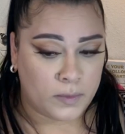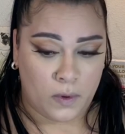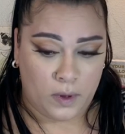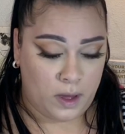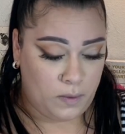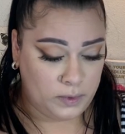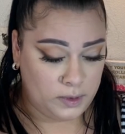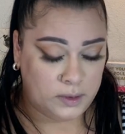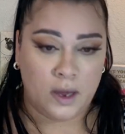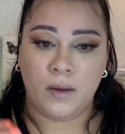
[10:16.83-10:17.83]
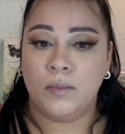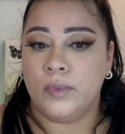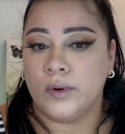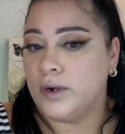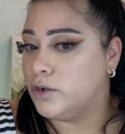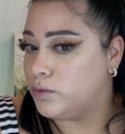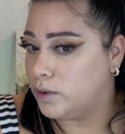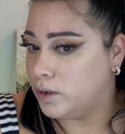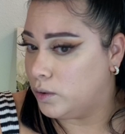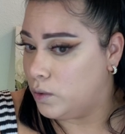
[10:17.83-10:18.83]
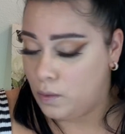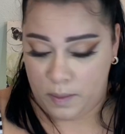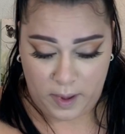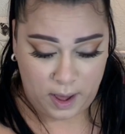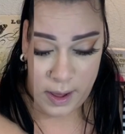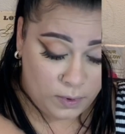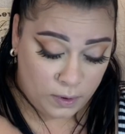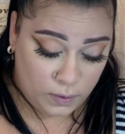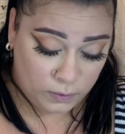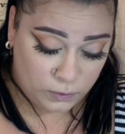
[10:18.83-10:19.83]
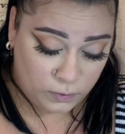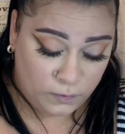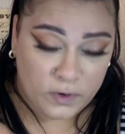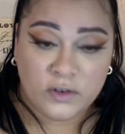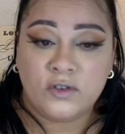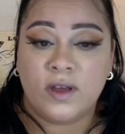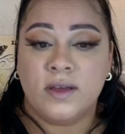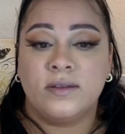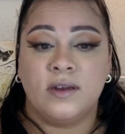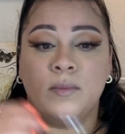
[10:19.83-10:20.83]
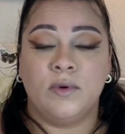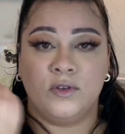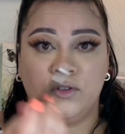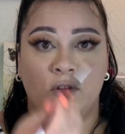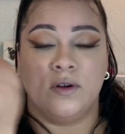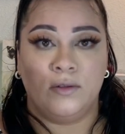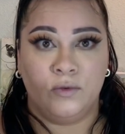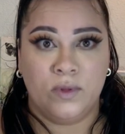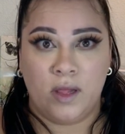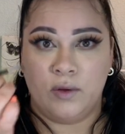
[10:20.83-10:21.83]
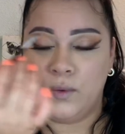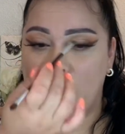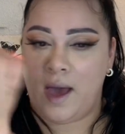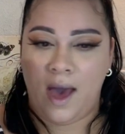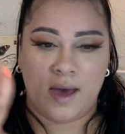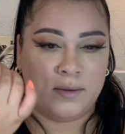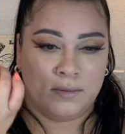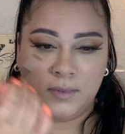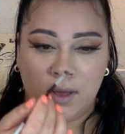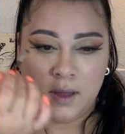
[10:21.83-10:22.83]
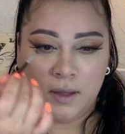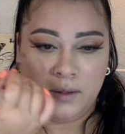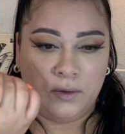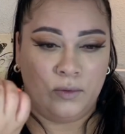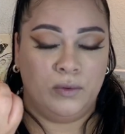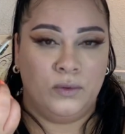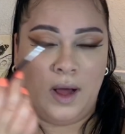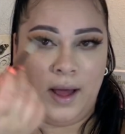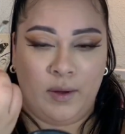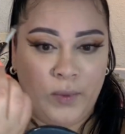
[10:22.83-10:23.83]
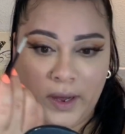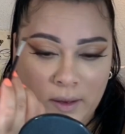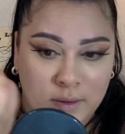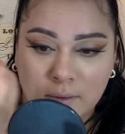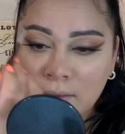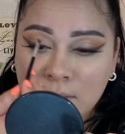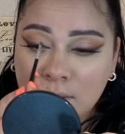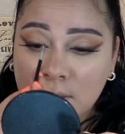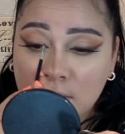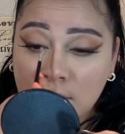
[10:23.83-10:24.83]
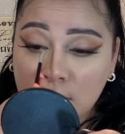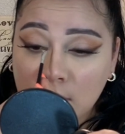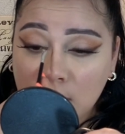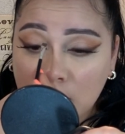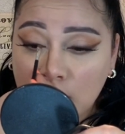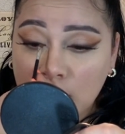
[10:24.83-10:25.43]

Okay, with the same brush, we're gonna go back. We're gonna go to French Kiss, and I'm gonna start doing the little cat, little eye wing look.